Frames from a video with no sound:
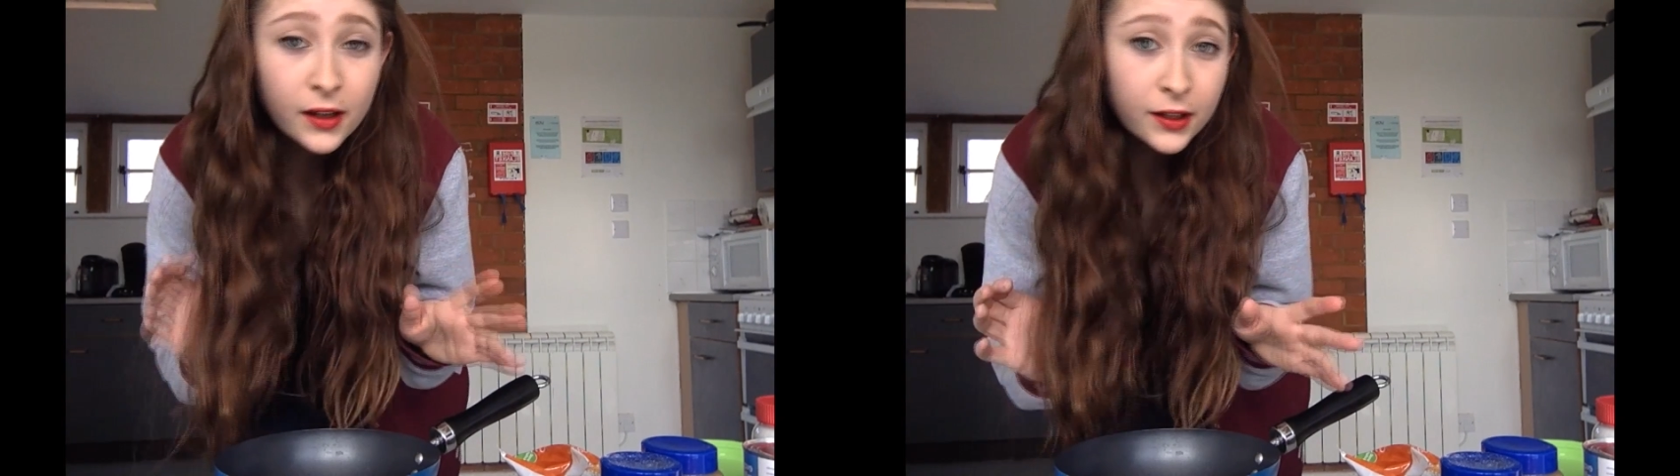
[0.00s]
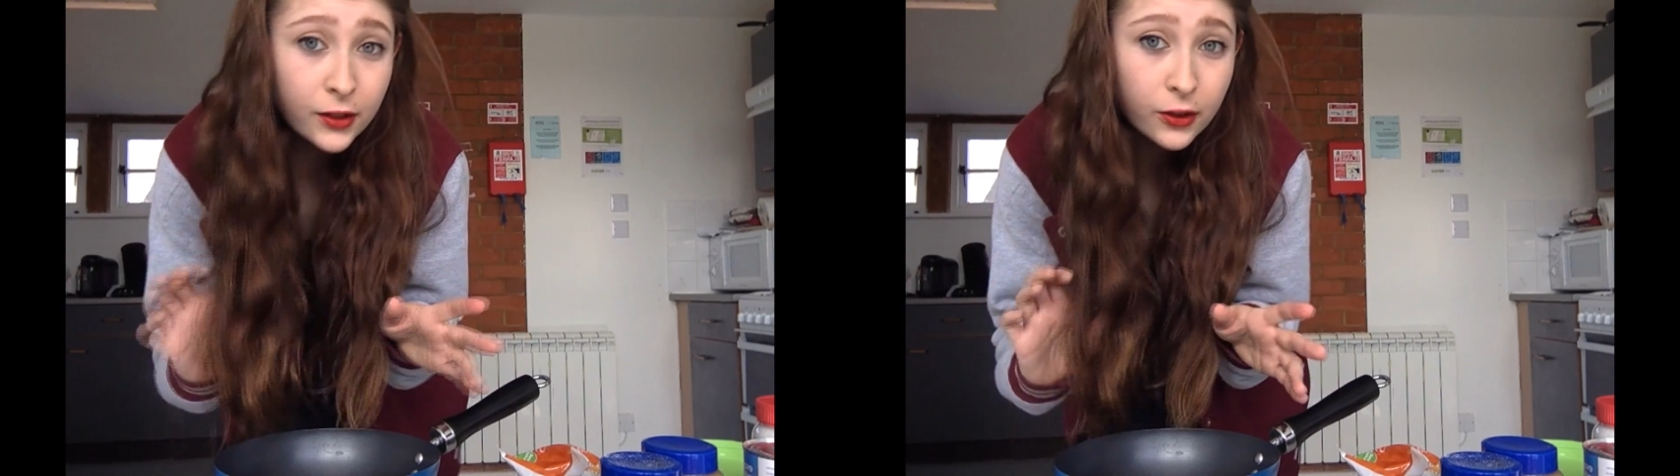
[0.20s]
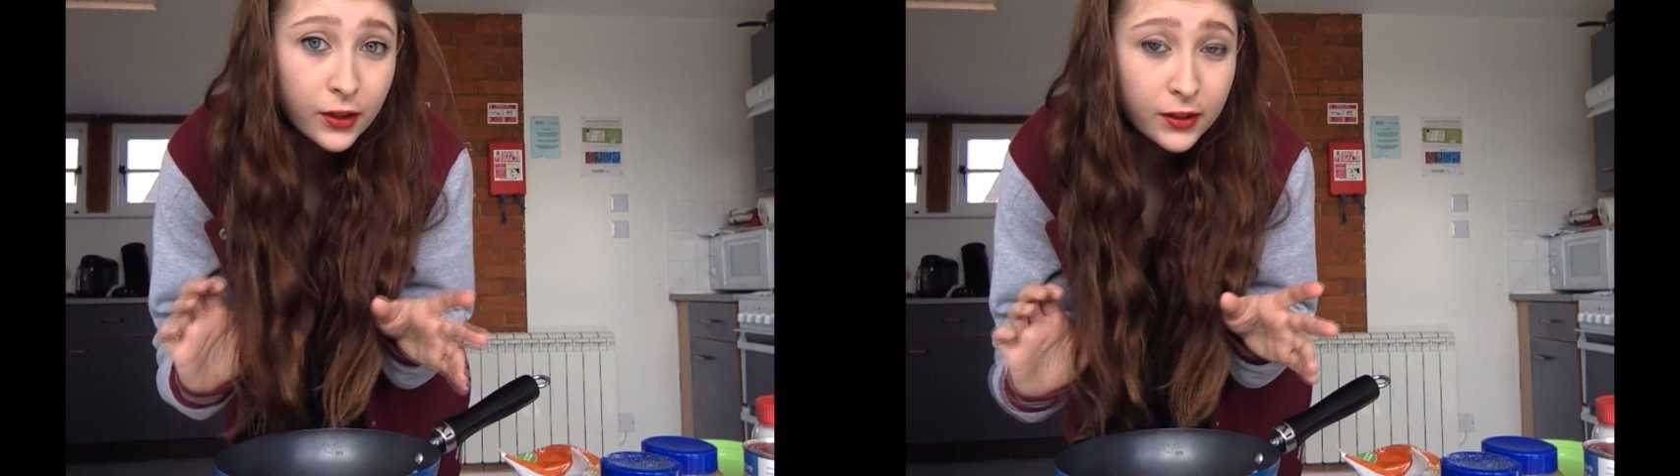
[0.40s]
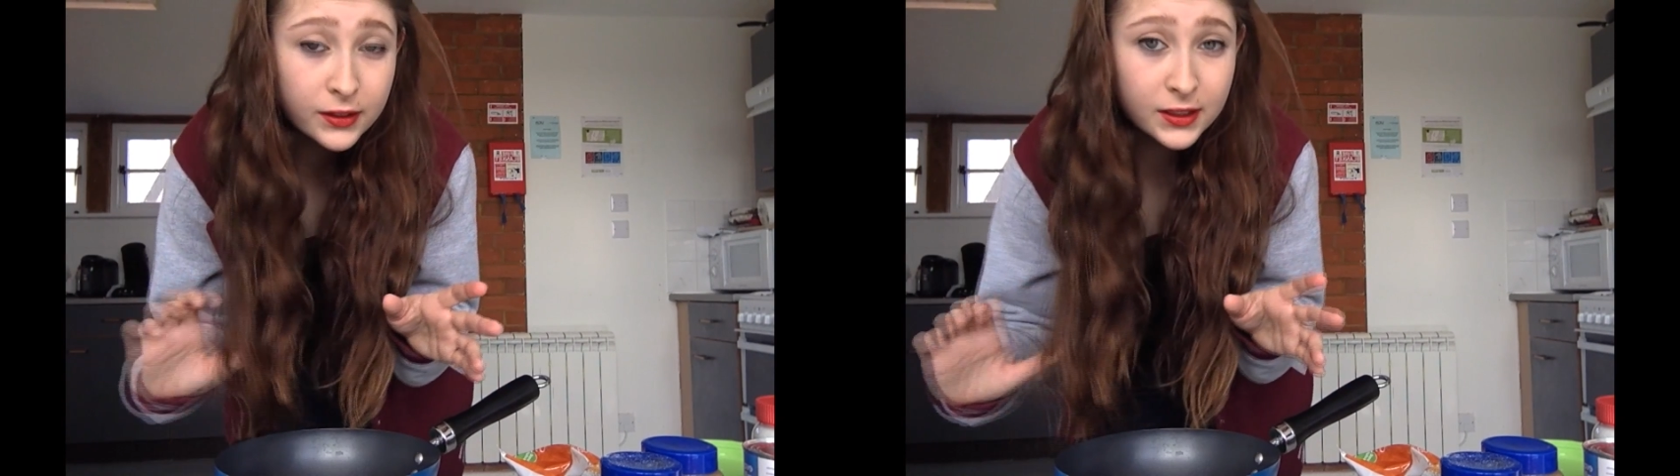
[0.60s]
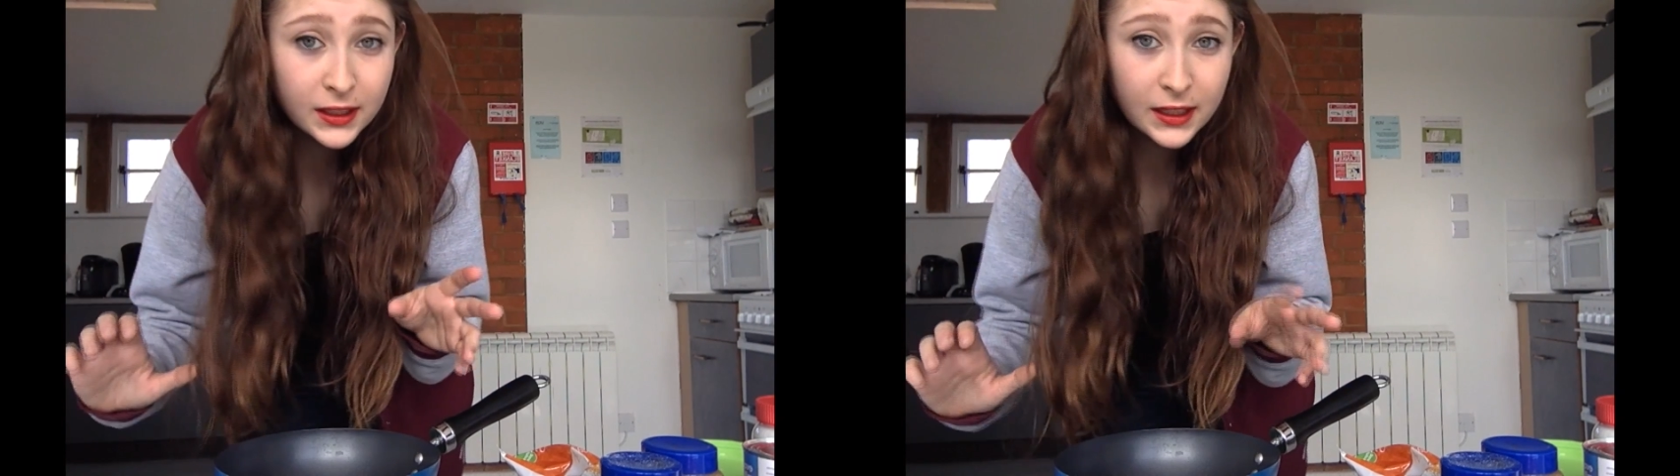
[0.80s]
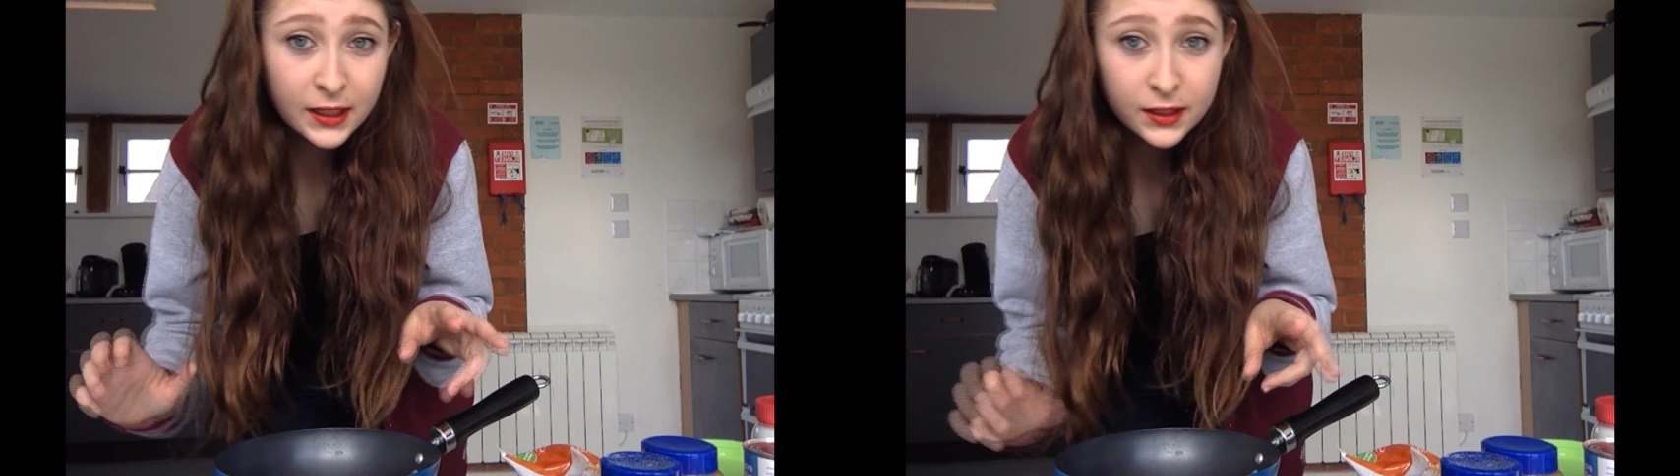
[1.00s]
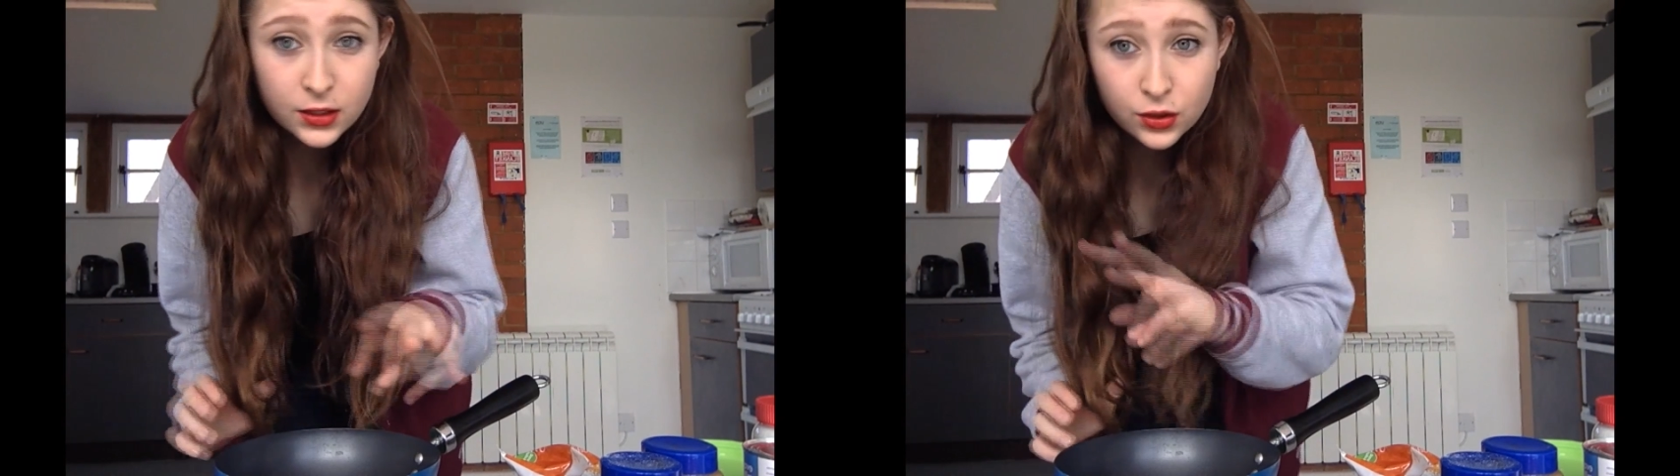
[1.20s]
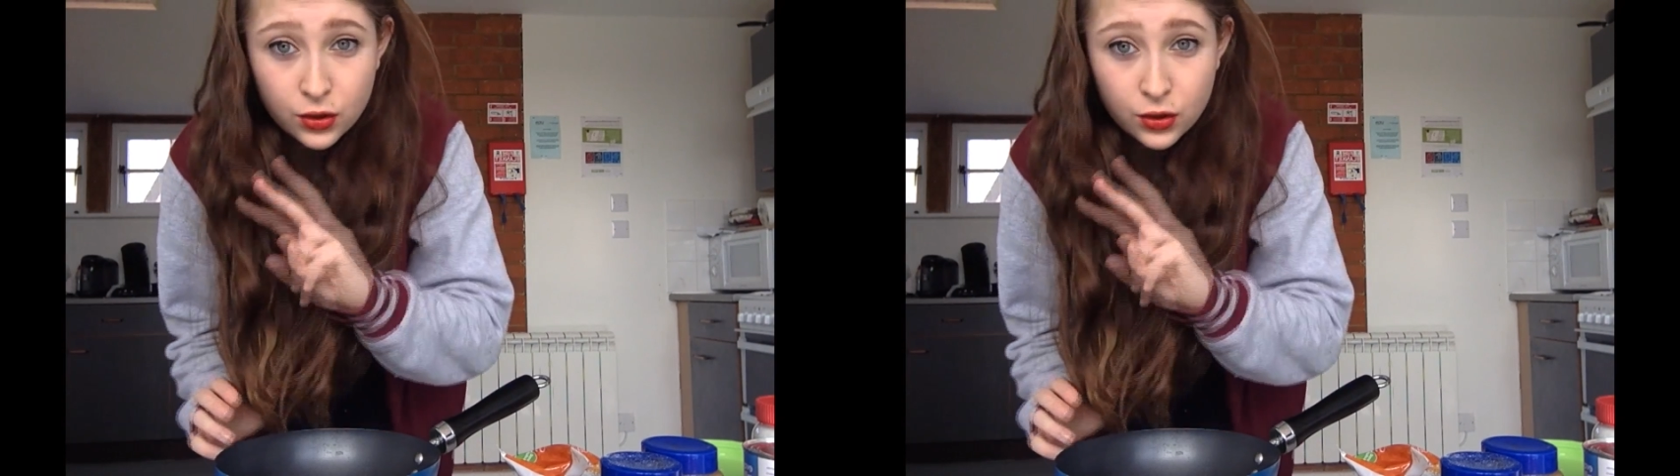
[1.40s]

you're going to need